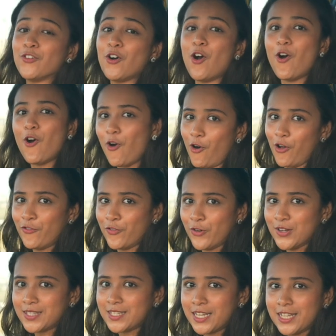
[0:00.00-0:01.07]
for all
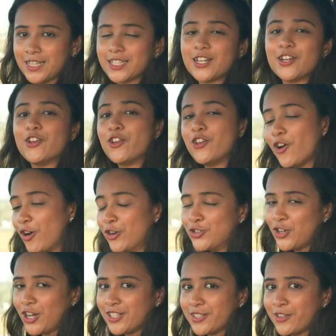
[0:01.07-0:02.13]
4 seats, not
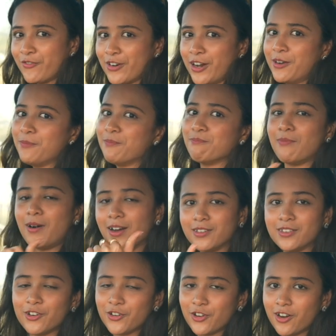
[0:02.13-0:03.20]
just the front but
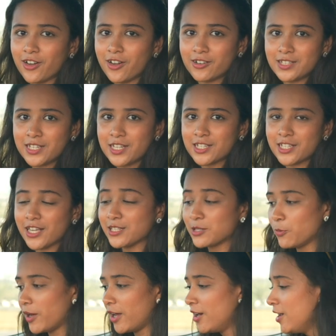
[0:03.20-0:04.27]
the rear seats as
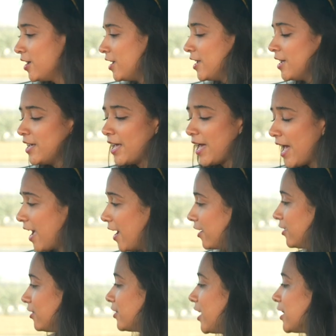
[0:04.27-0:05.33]
well,
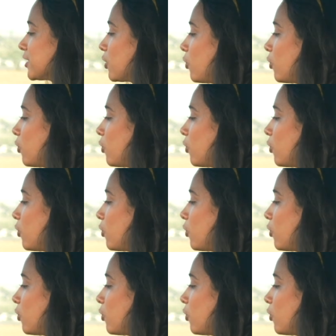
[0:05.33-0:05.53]
and that's